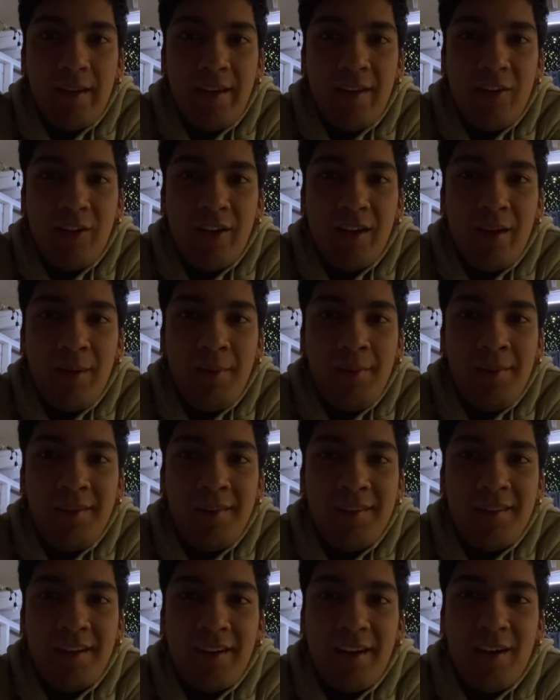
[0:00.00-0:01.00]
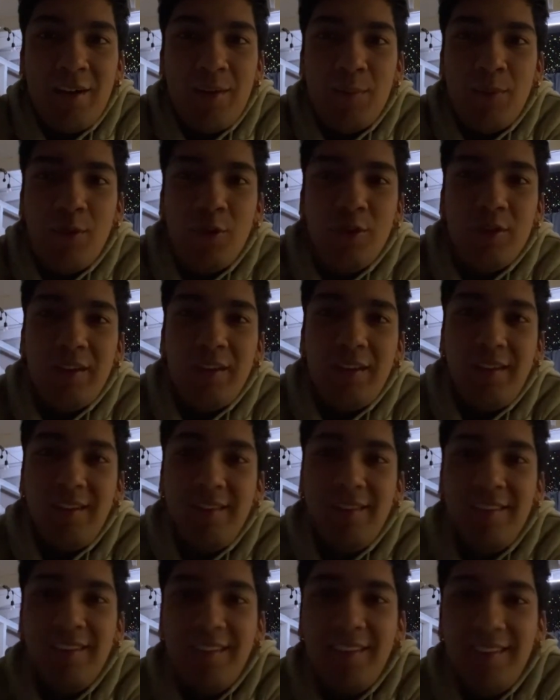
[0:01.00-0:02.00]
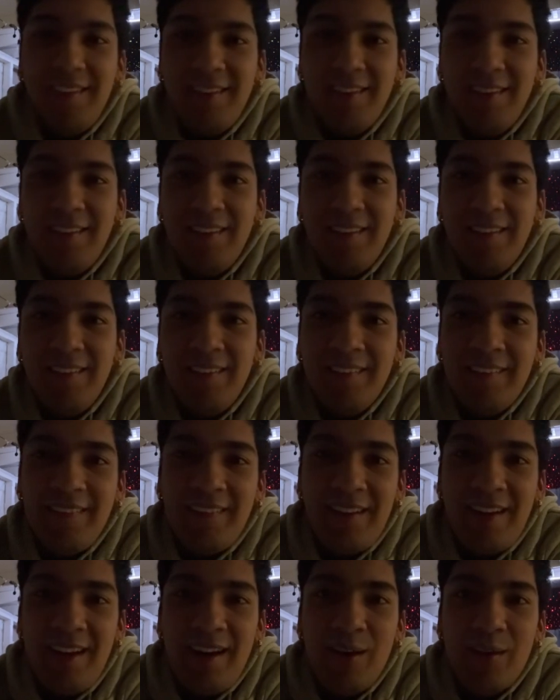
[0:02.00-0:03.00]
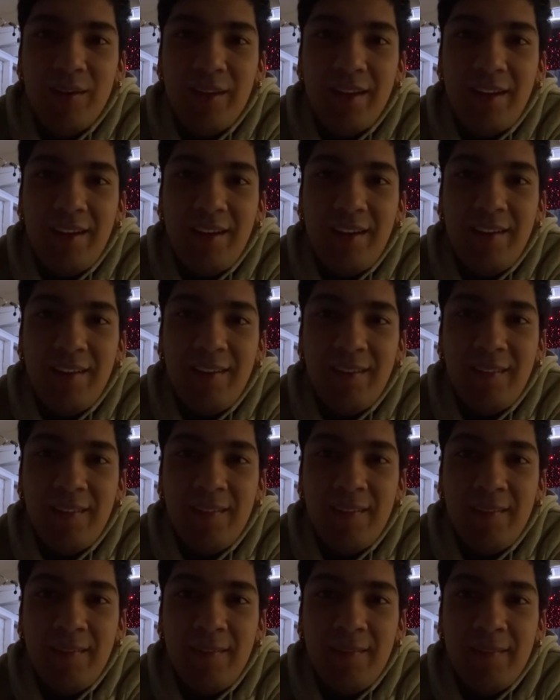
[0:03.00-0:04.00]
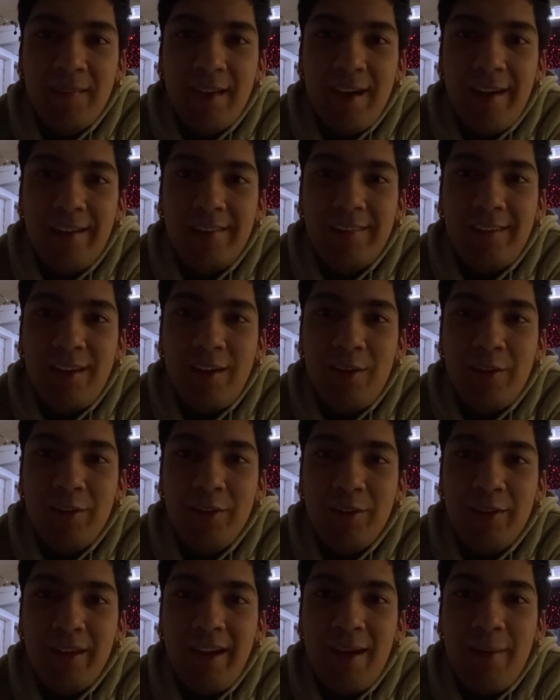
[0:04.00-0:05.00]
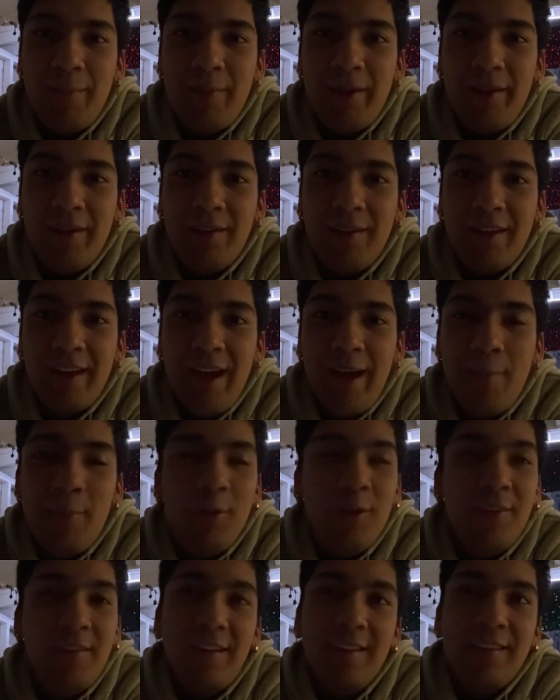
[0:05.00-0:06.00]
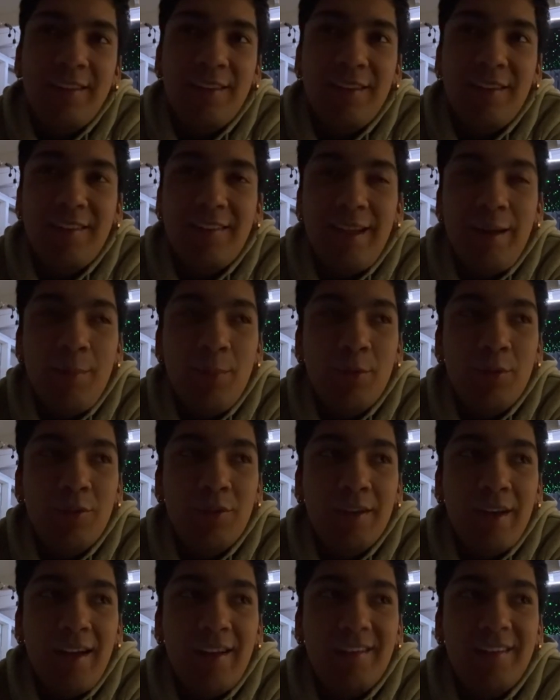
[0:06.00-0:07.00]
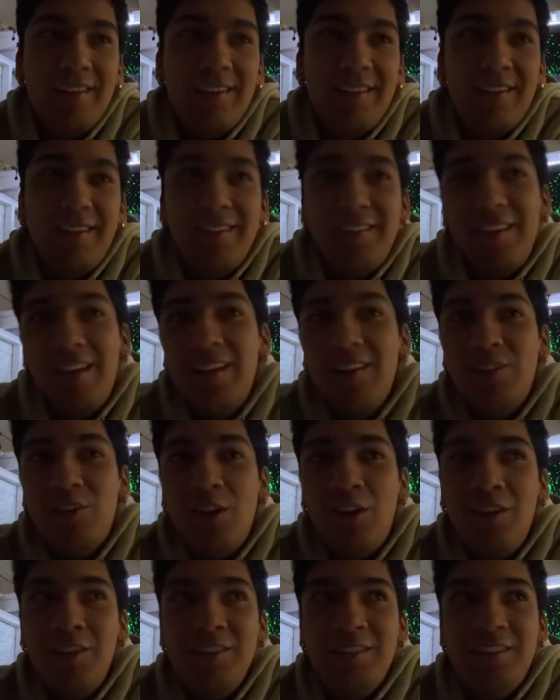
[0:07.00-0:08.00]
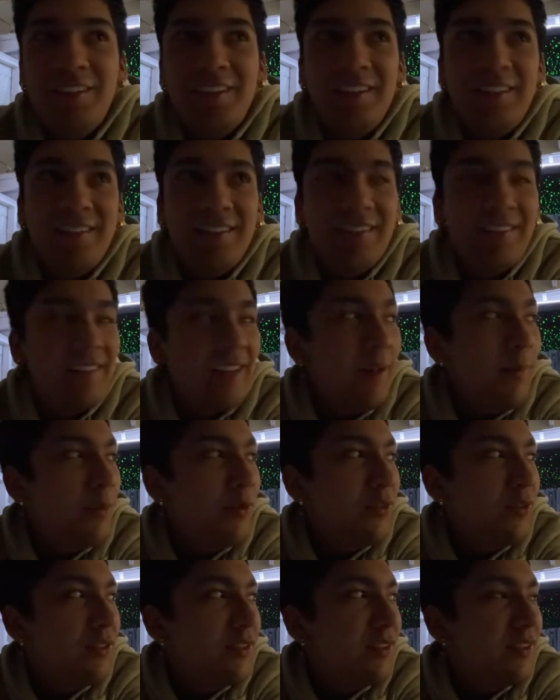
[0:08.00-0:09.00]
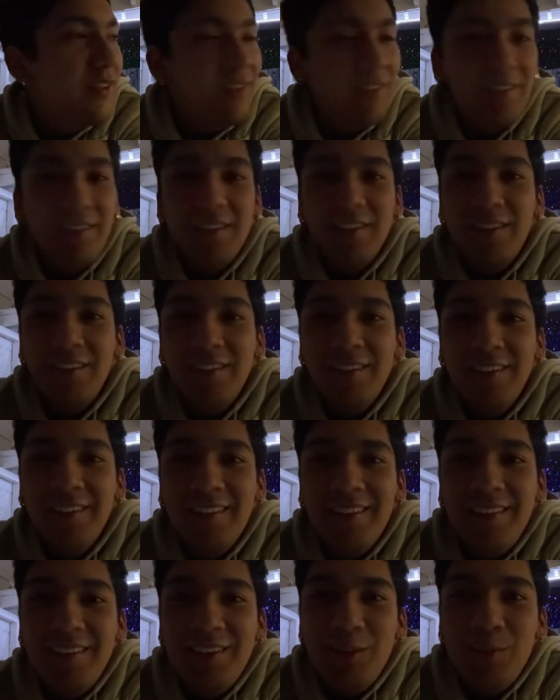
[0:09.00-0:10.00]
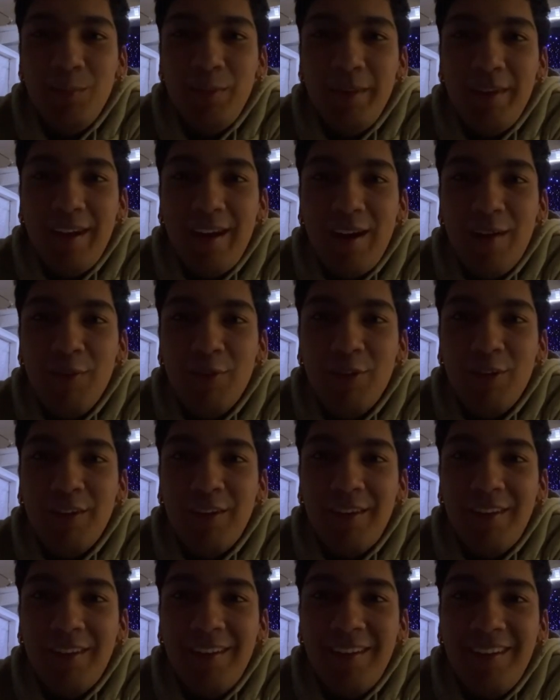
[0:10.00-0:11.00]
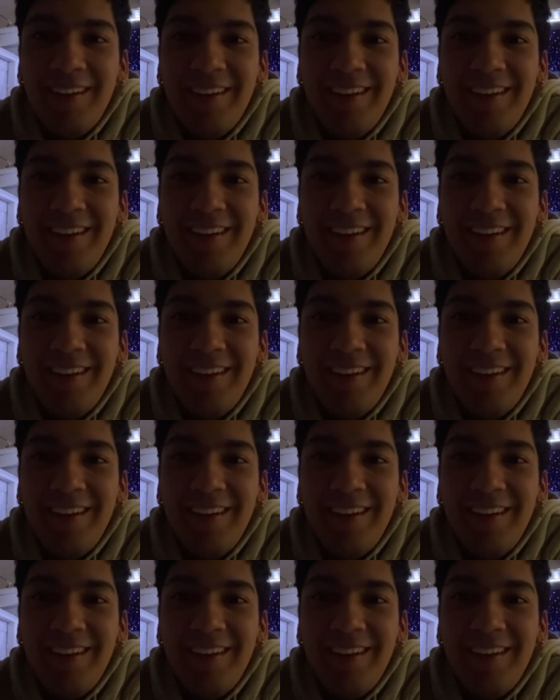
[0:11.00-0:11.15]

Laker games and check out a protest? Hell yeah. I'll tell you, they have better cameras at the Staples, at the Scientology than the Staples though, so you be careful.